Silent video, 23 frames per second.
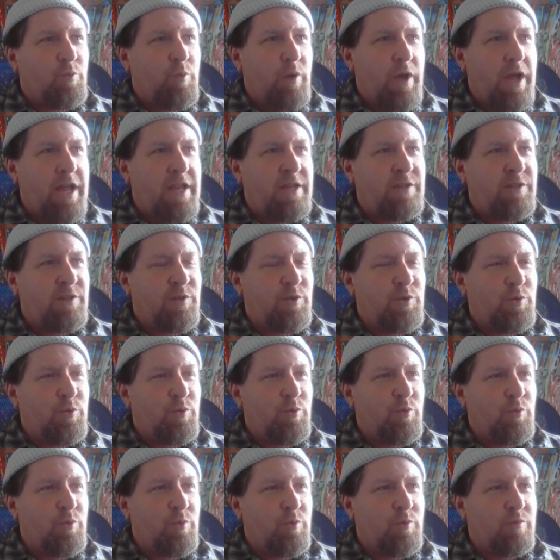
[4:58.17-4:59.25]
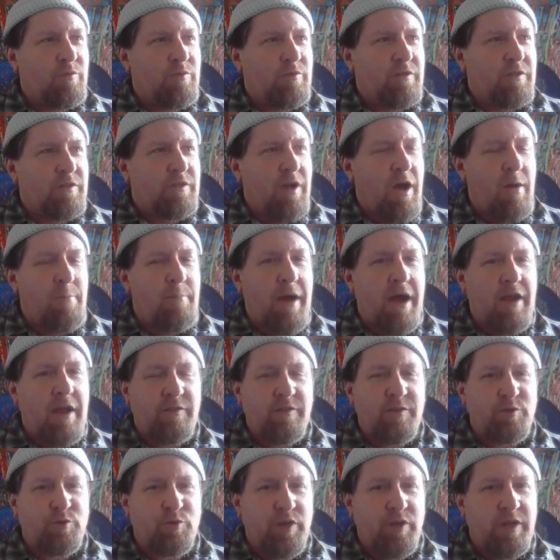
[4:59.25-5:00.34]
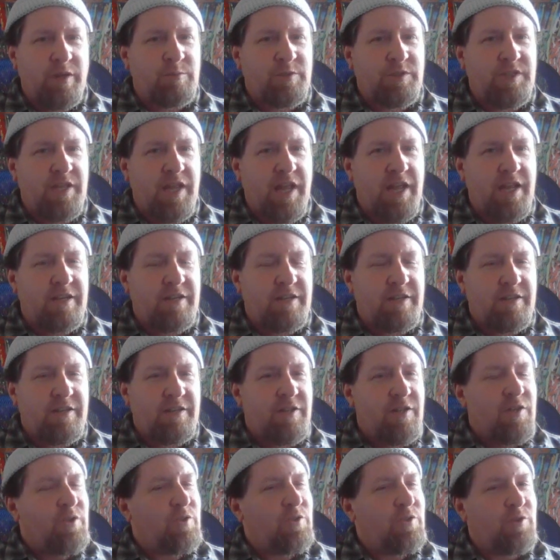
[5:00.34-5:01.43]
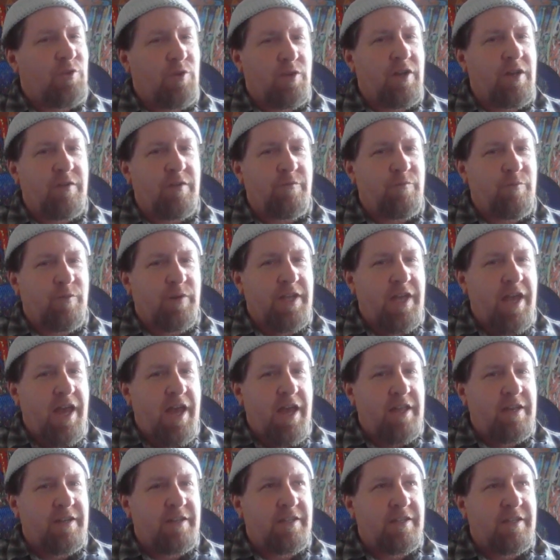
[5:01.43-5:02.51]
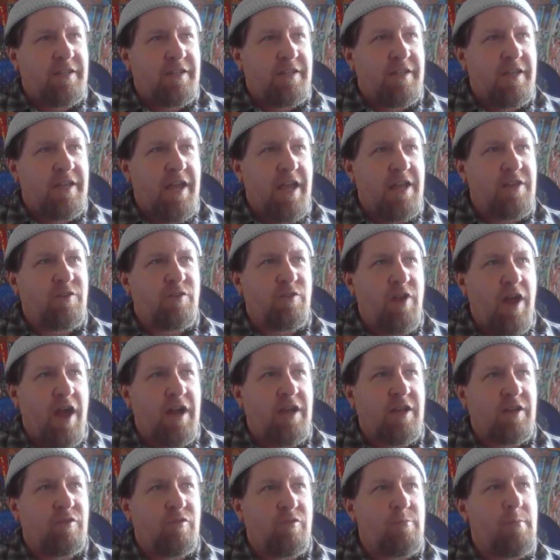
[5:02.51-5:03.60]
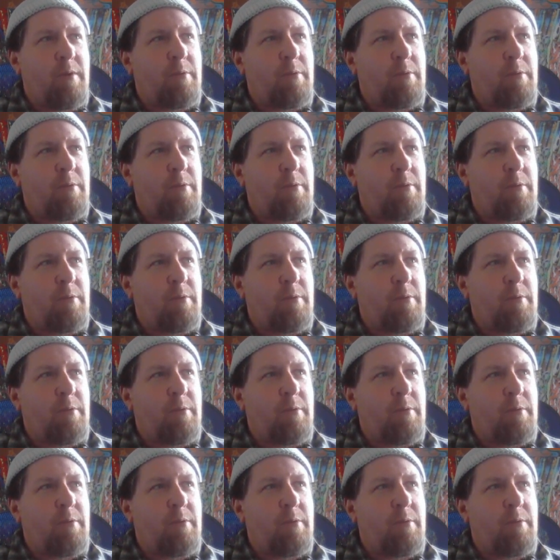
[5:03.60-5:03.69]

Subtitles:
when you come out of the dream state, you're going to forget. and you're not going to